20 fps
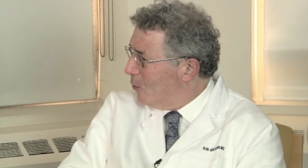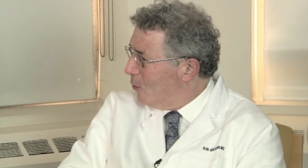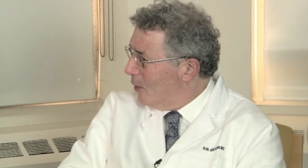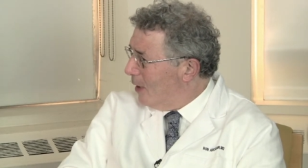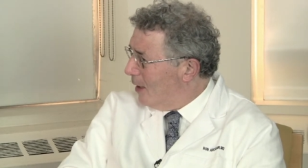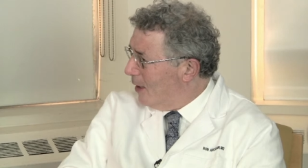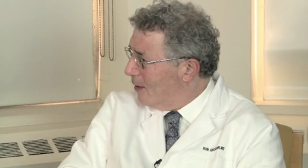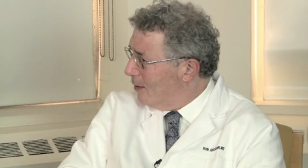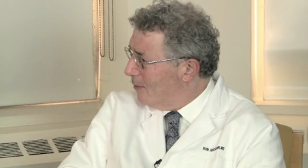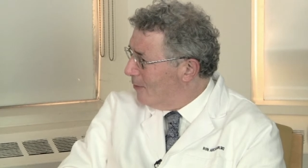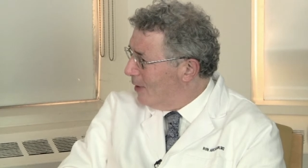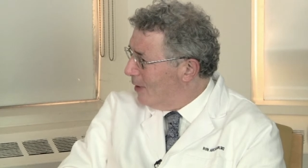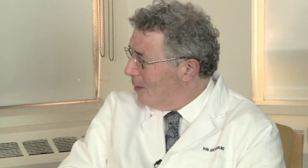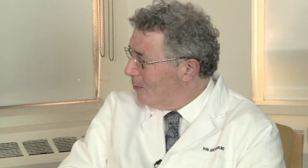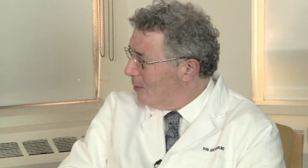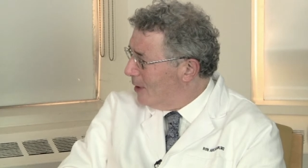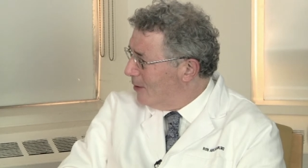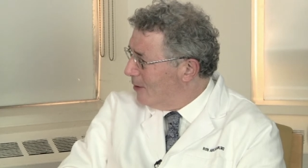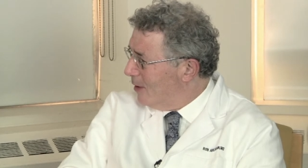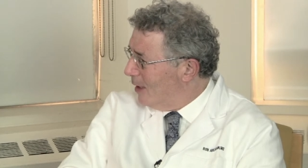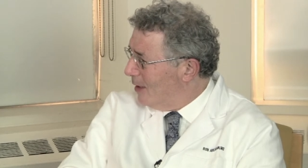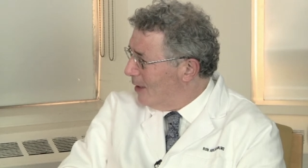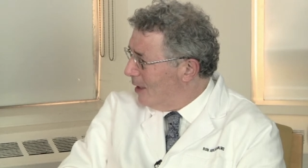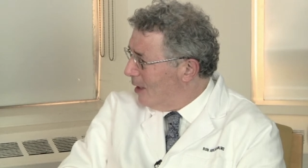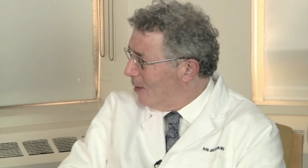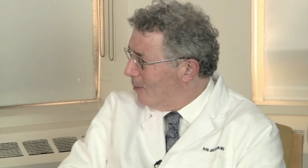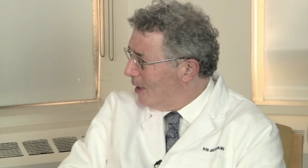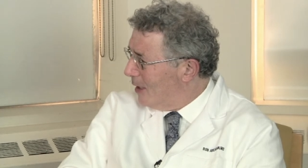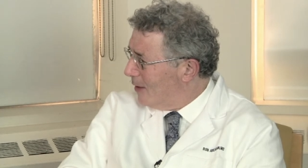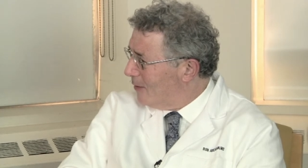aware of family
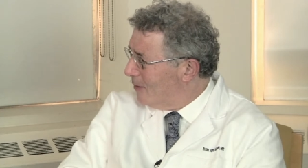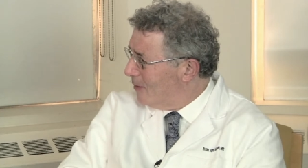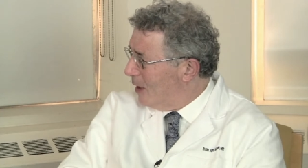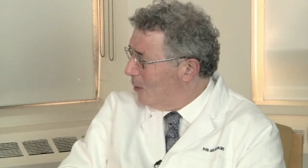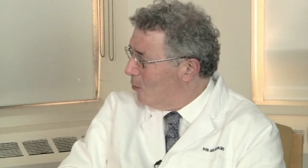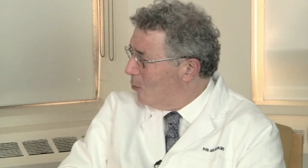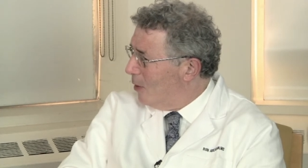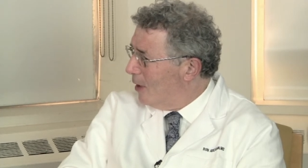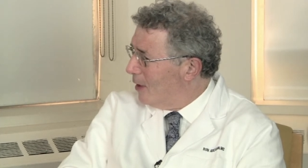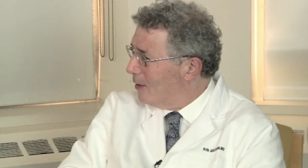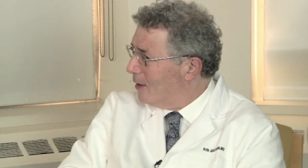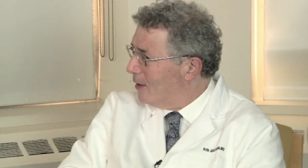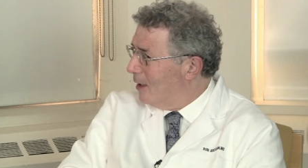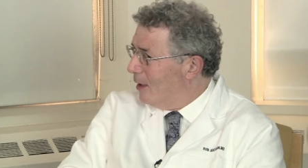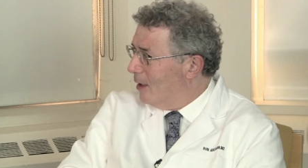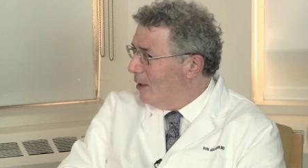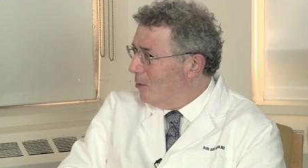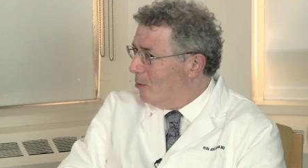dynamics, and what